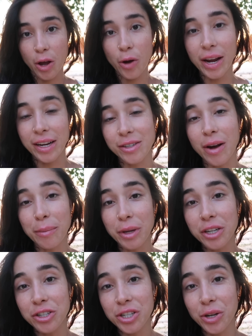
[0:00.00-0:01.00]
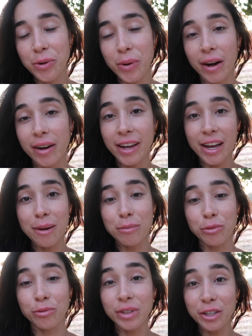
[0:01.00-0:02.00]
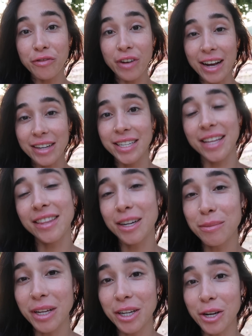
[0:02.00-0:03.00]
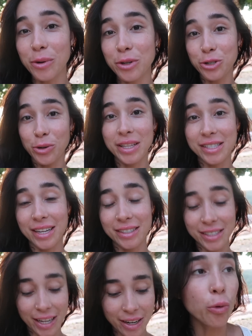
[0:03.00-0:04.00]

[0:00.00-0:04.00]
Okay, so I'm gonna show you our camp really fast and then I'm gonna go enjoy the sunset.